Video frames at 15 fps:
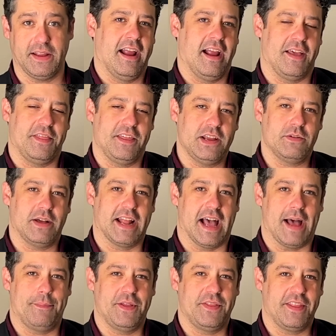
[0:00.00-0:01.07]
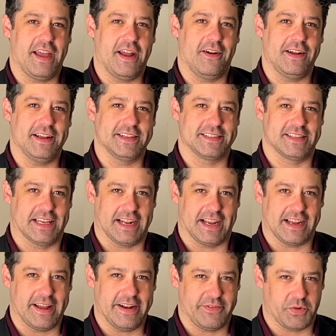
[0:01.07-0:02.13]
I think what happened there is that I
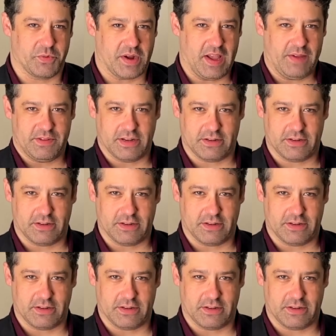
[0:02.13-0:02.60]
kind of arrived